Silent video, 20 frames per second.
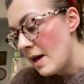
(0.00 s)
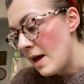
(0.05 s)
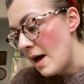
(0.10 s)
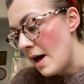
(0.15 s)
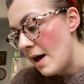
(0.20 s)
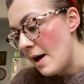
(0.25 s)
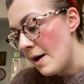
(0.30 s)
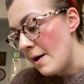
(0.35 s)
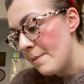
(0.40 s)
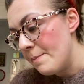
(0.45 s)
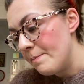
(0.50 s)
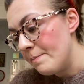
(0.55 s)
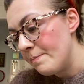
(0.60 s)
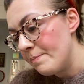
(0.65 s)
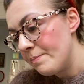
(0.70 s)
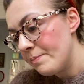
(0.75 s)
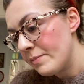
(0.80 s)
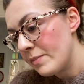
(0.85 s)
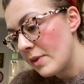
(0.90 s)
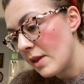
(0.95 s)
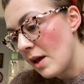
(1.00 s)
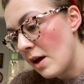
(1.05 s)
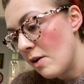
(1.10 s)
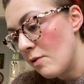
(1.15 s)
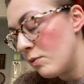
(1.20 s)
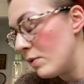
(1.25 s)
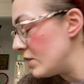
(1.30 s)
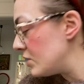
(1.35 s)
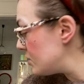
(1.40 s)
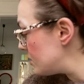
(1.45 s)
of
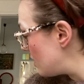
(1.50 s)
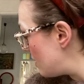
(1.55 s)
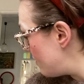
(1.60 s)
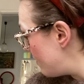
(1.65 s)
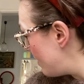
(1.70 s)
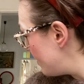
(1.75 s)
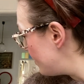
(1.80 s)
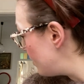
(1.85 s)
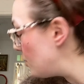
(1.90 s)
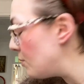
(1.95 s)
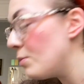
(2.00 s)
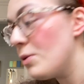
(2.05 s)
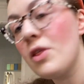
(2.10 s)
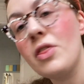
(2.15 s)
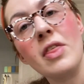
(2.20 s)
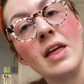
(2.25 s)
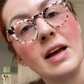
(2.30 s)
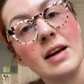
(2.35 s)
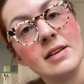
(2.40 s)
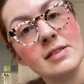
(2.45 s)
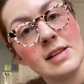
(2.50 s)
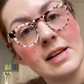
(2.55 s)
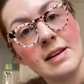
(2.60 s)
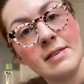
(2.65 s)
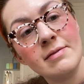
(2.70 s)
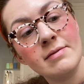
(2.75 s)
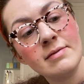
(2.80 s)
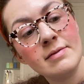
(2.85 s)
which there are no more things in.